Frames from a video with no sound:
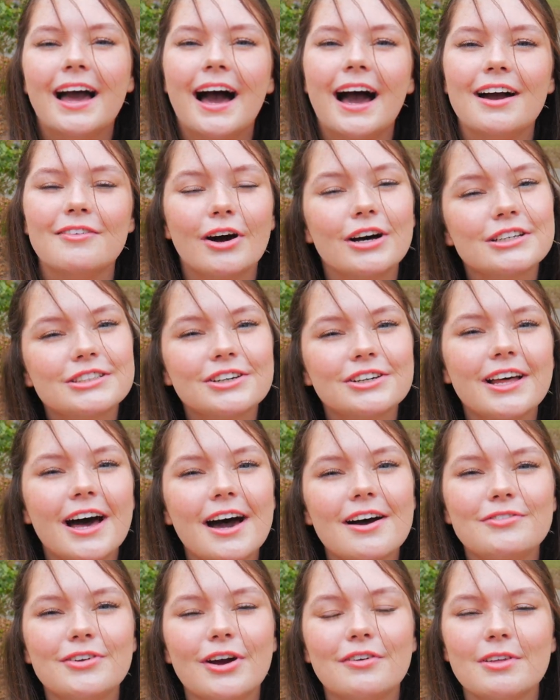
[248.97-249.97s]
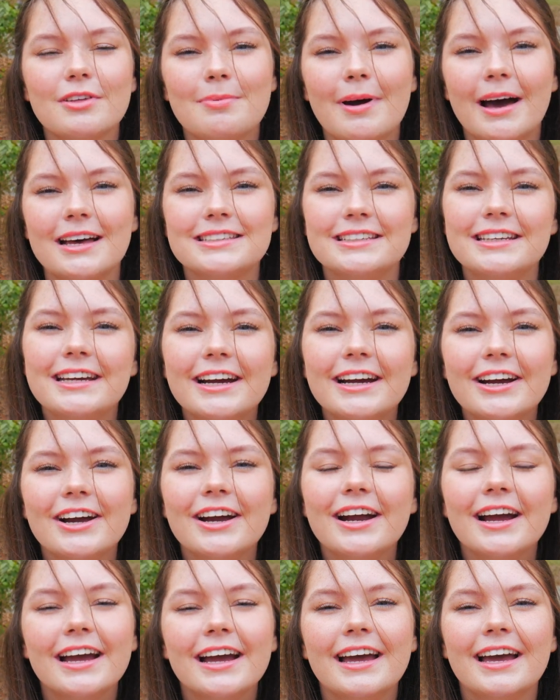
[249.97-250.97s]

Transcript: I've also loved over the past year